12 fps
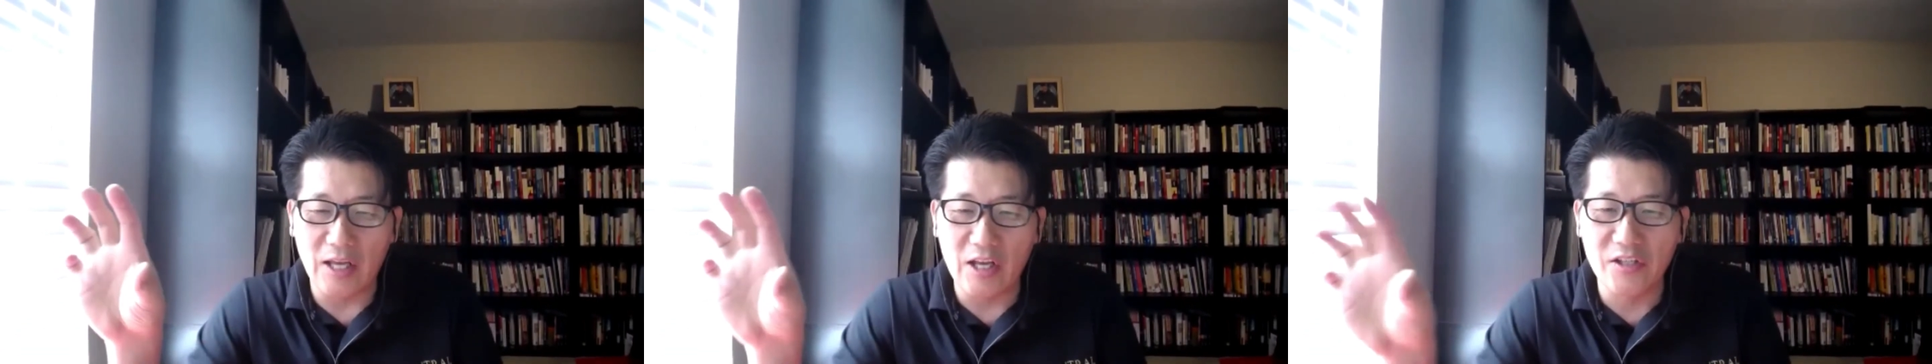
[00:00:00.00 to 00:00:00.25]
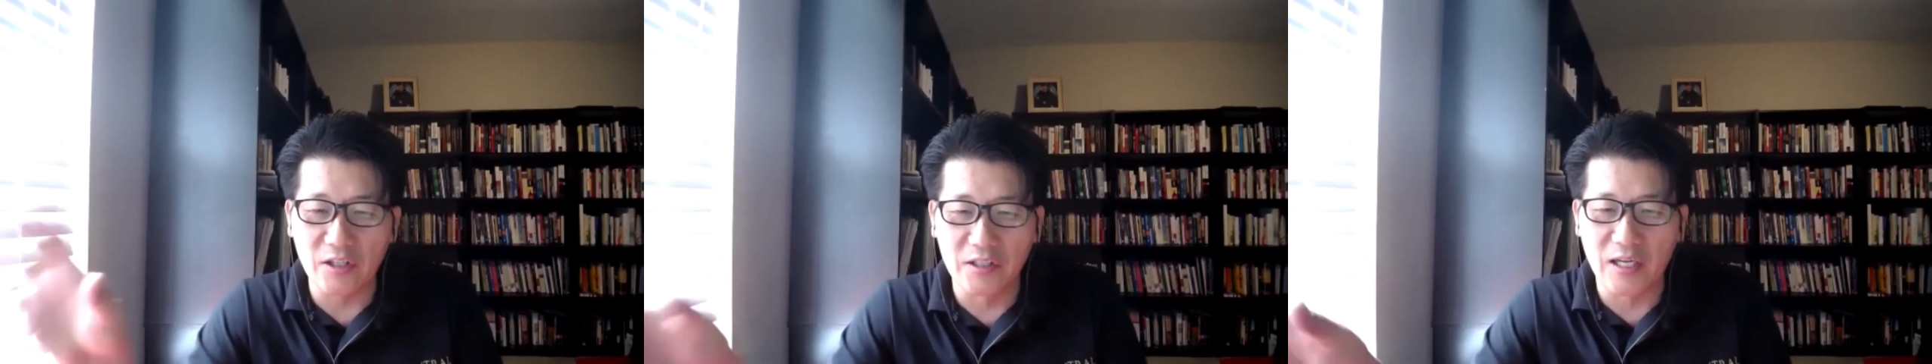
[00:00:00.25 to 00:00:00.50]

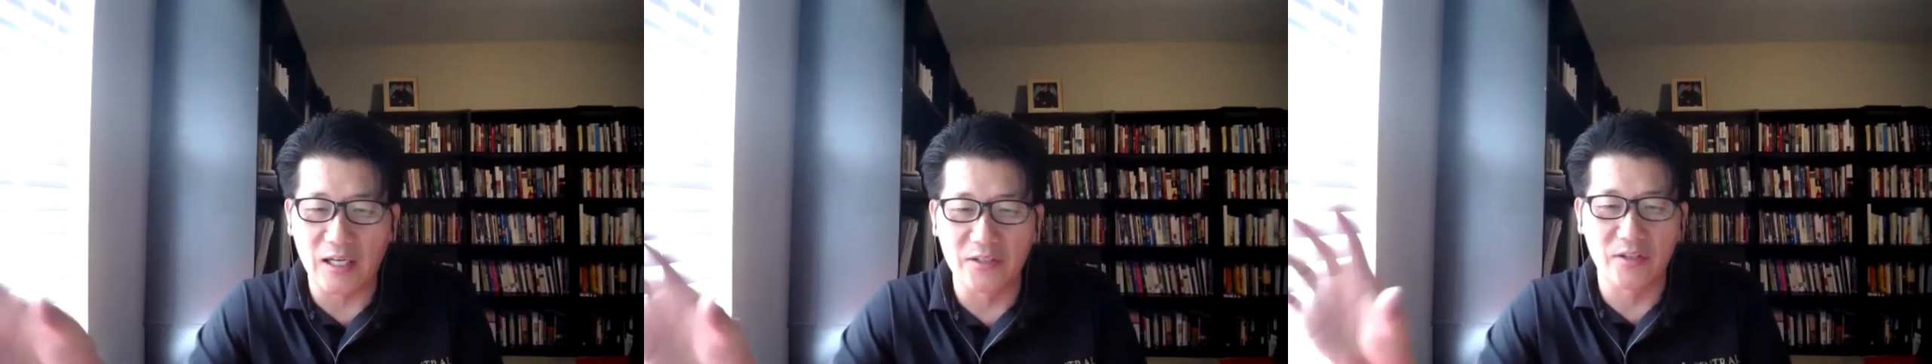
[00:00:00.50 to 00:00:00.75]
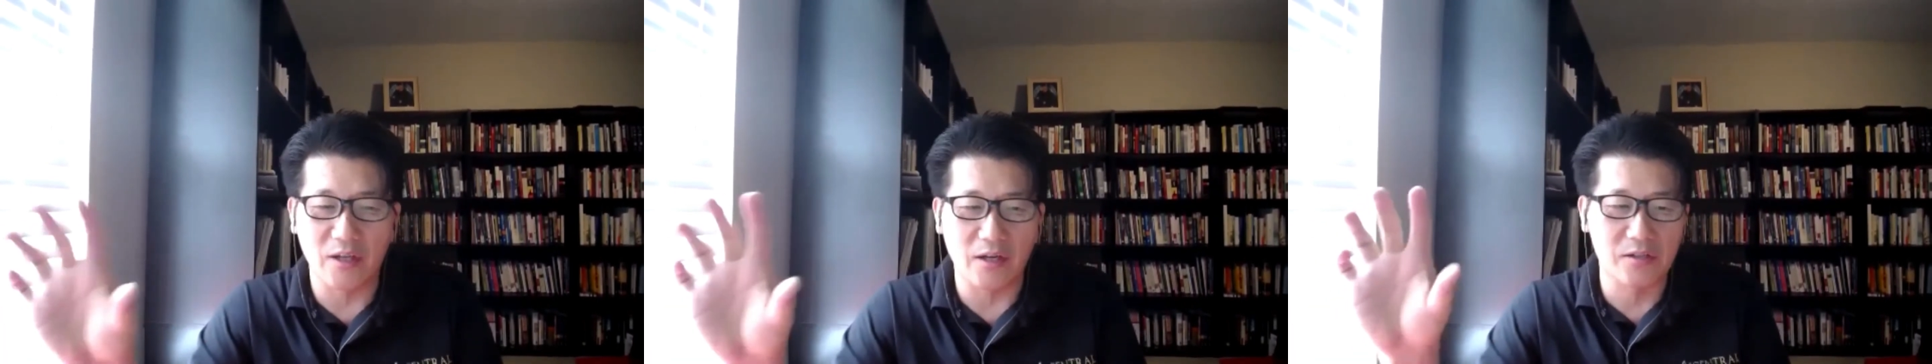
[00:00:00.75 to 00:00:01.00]
Asian
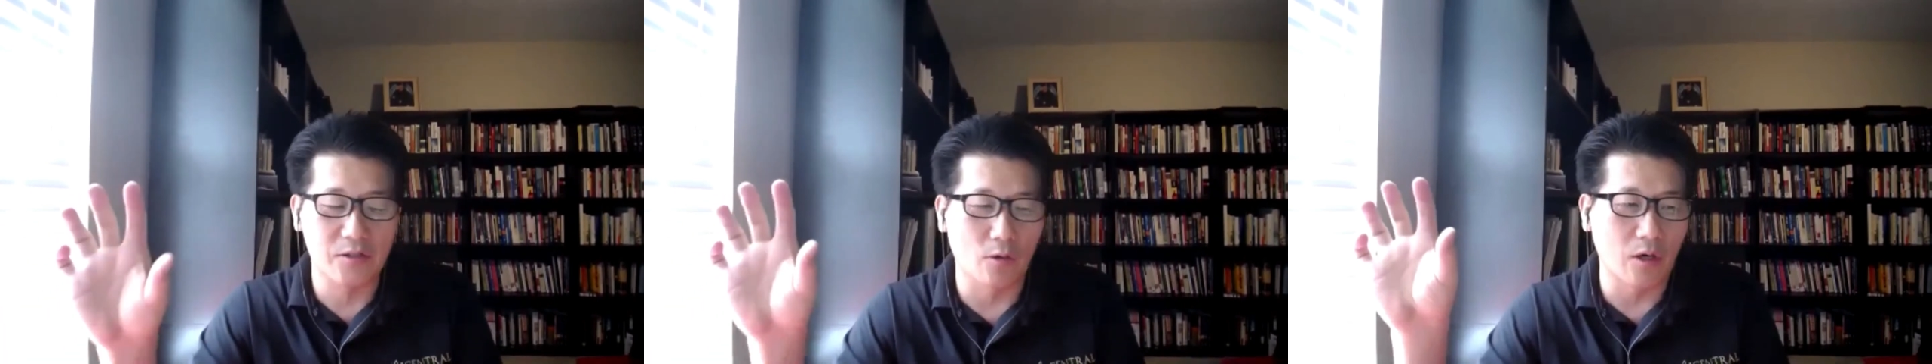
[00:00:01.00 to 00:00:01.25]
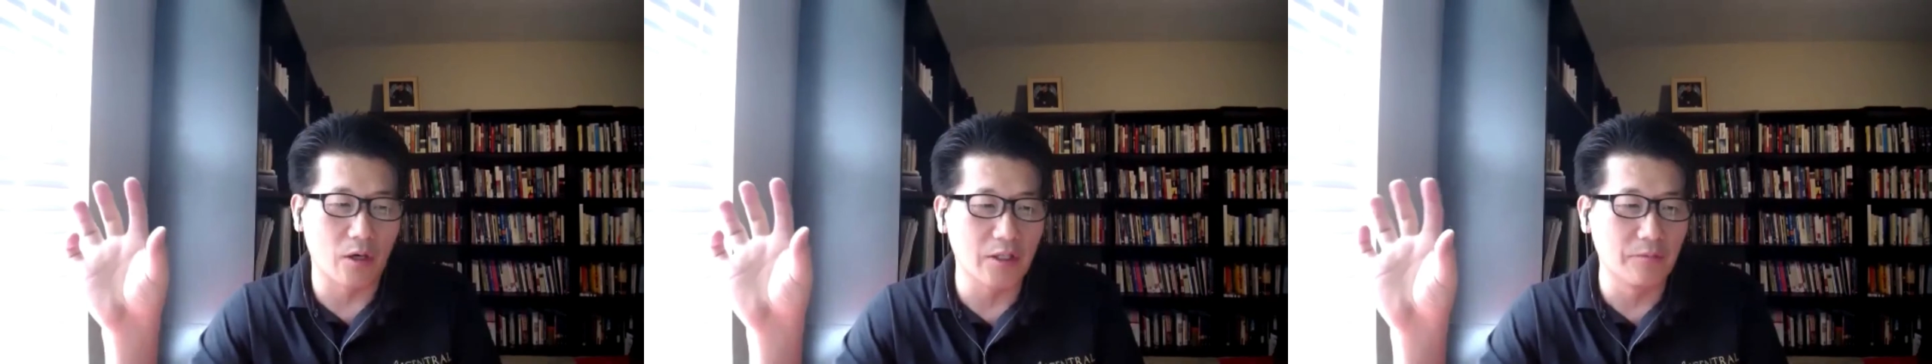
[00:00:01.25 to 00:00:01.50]
context,
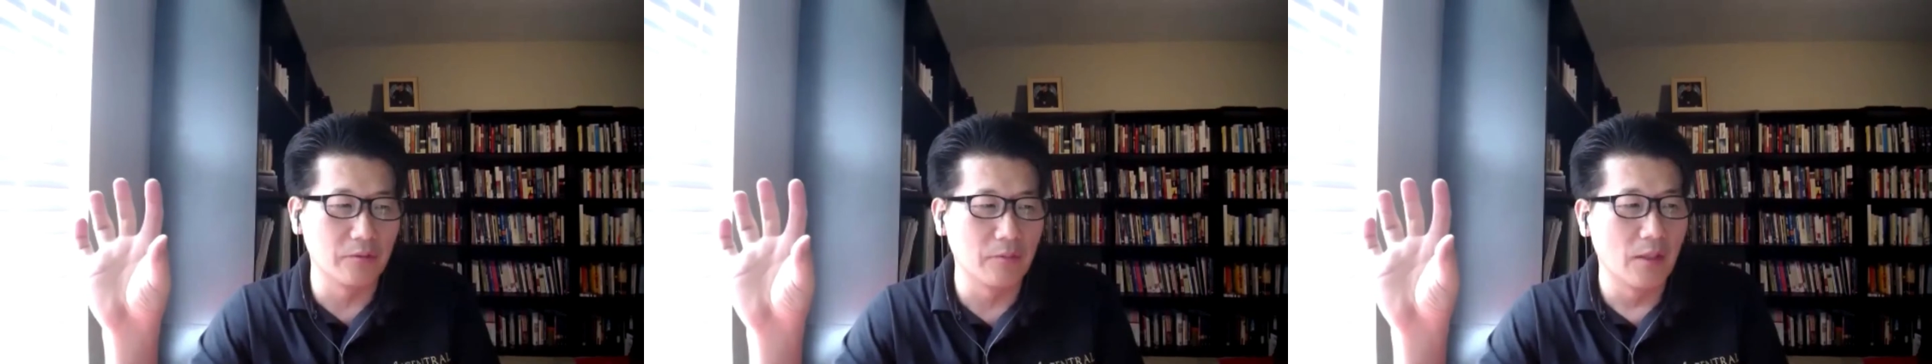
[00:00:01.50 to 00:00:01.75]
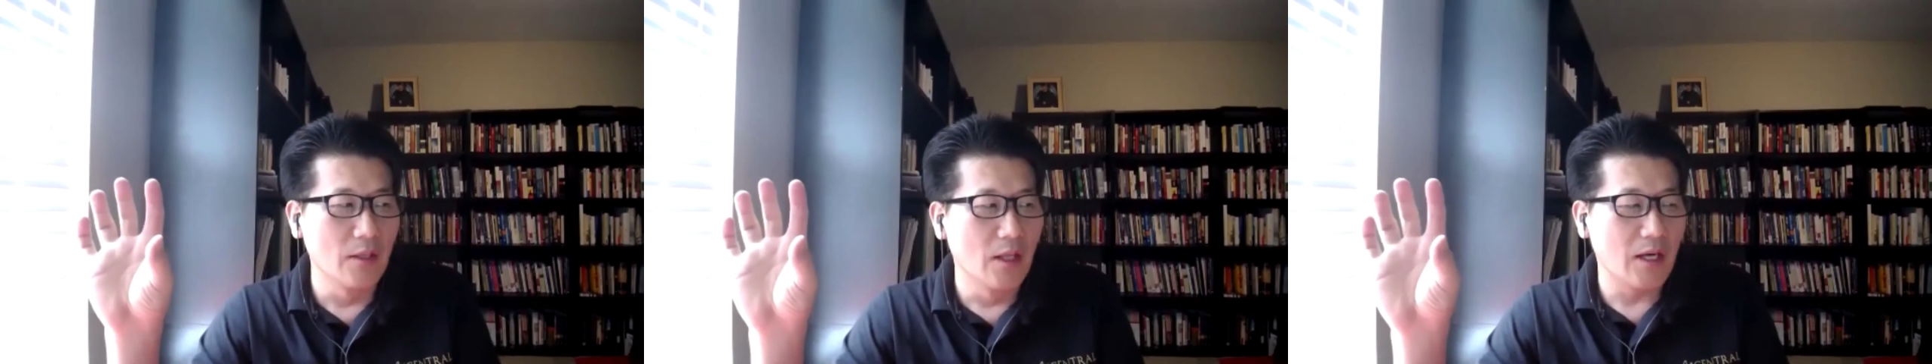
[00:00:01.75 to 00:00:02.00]
or even,